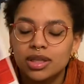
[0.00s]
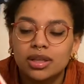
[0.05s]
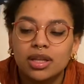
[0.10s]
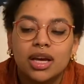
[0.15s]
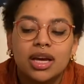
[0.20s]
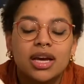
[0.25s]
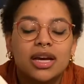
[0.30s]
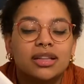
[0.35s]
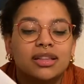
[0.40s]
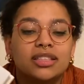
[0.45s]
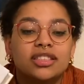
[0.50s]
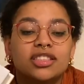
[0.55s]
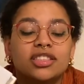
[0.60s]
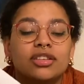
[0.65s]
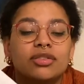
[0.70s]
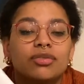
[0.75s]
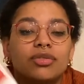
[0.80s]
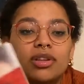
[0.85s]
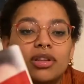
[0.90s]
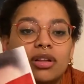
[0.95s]
it. This is a
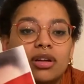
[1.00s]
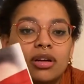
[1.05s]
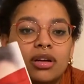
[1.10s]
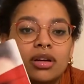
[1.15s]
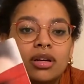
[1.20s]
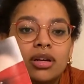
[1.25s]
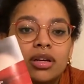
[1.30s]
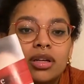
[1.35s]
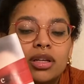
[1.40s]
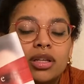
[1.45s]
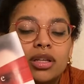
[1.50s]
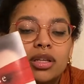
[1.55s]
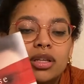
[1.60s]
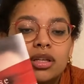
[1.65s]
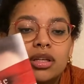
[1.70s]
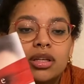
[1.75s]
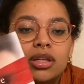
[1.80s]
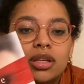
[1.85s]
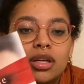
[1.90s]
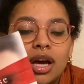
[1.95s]
thriller.
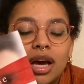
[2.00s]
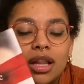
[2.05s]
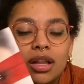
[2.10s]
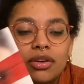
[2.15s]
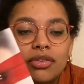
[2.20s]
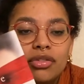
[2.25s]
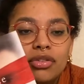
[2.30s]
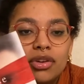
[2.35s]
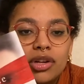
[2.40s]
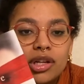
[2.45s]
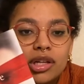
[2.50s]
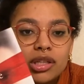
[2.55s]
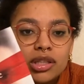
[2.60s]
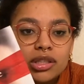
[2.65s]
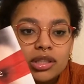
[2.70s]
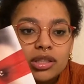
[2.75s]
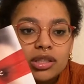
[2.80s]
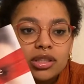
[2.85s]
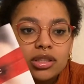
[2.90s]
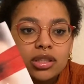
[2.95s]
I love
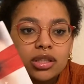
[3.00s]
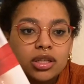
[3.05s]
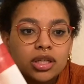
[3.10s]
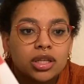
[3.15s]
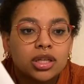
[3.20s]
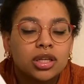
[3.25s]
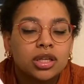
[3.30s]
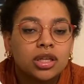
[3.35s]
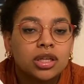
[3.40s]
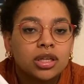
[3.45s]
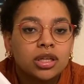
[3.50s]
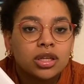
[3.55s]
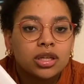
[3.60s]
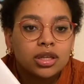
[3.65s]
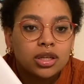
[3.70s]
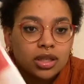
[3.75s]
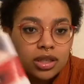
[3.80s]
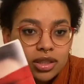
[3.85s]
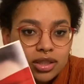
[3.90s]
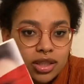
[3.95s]
thrillers.
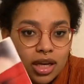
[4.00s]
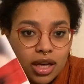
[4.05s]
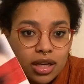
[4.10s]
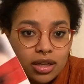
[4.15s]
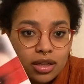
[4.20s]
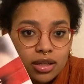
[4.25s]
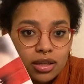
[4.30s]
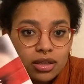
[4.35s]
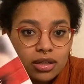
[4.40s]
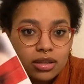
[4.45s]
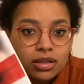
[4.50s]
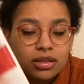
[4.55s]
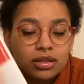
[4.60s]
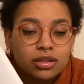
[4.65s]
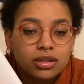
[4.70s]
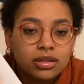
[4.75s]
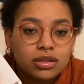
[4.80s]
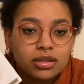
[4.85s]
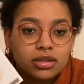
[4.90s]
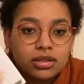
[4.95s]
Excited.
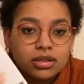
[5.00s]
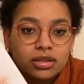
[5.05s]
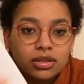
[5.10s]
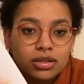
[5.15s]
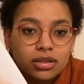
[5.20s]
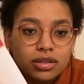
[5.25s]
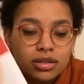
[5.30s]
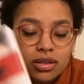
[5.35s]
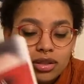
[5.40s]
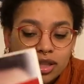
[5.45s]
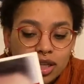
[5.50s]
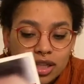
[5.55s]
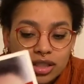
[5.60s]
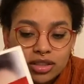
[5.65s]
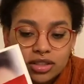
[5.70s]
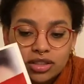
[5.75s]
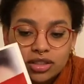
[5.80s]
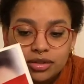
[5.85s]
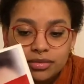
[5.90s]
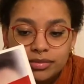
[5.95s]

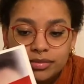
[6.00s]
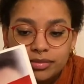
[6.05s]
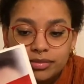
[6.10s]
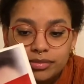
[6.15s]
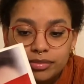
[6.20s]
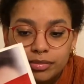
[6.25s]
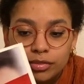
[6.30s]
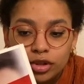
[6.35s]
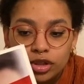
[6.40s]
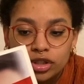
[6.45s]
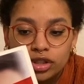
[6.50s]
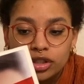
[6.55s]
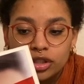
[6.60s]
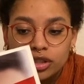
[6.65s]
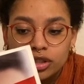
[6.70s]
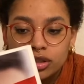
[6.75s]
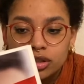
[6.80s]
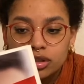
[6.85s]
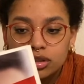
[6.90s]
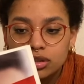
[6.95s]
Yes.
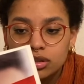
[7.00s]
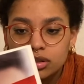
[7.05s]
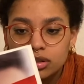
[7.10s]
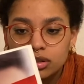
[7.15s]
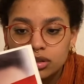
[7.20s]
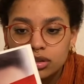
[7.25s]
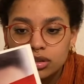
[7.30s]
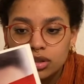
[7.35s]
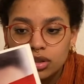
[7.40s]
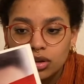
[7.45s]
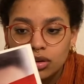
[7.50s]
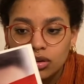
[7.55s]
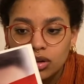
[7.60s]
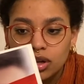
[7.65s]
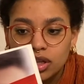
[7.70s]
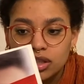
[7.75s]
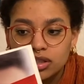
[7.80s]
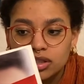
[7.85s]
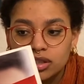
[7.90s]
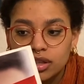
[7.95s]
Murder. All
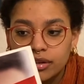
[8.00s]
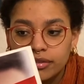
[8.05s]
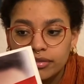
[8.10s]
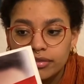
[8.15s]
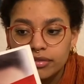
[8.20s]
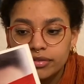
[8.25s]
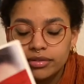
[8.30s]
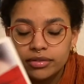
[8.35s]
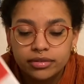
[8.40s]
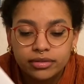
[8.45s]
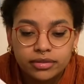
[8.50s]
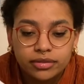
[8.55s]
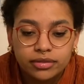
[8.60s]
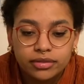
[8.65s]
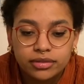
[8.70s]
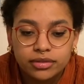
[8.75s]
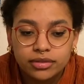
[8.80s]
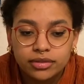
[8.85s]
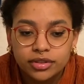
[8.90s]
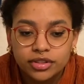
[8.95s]
that stuff.
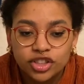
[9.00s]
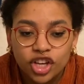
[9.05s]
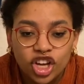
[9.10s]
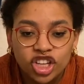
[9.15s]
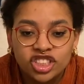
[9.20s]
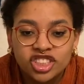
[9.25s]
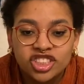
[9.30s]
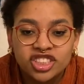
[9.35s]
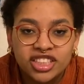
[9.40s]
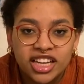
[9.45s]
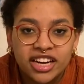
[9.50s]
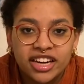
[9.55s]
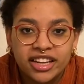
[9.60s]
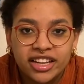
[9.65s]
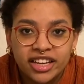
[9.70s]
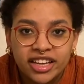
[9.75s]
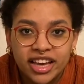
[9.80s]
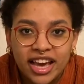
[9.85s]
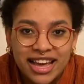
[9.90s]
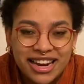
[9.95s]
It's
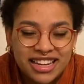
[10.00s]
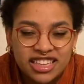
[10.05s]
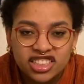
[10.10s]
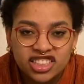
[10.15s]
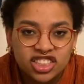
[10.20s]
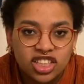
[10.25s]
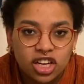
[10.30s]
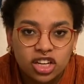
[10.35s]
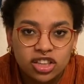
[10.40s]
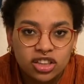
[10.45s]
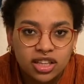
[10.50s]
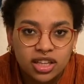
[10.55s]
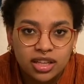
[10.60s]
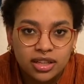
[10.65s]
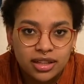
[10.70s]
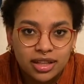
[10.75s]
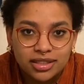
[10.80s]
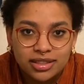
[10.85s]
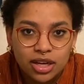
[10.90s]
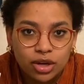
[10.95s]
unsettling and enchanting.
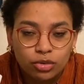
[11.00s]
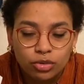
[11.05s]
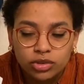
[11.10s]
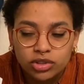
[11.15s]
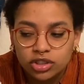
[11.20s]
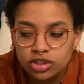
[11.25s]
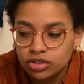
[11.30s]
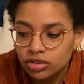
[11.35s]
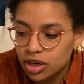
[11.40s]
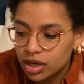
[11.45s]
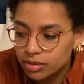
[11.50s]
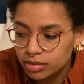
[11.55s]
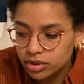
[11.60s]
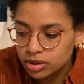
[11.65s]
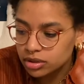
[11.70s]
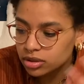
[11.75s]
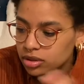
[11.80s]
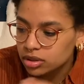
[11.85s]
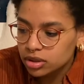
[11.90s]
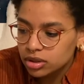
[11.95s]
That's how it was described.
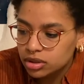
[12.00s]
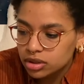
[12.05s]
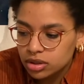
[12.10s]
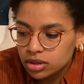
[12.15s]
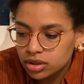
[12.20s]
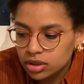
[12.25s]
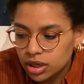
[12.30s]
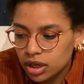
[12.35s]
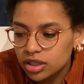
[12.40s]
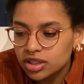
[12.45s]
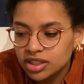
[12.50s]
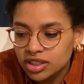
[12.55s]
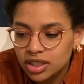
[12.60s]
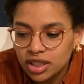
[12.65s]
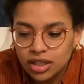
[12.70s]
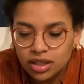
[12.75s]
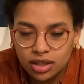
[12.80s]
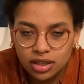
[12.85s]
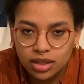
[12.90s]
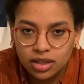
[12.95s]

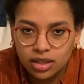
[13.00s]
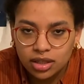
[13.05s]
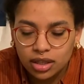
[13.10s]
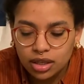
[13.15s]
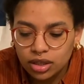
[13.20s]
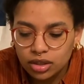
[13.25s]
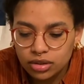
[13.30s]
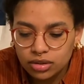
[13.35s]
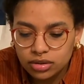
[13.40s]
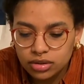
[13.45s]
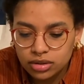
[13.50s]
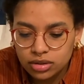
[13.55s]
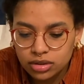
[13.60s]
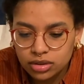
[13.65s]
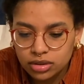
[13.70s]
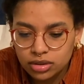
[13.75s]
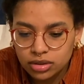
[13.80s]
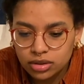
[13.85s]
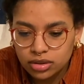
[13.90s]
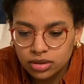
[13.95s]
Unsettling. Hello?
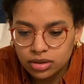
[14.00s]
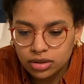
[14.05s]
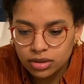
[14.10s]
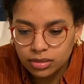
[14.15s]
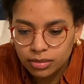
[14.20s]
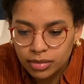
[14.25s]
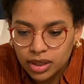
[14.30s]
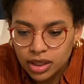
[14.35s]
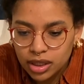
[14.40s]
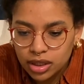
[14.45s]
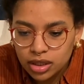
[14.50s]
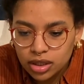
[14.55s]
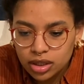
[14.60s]
Me?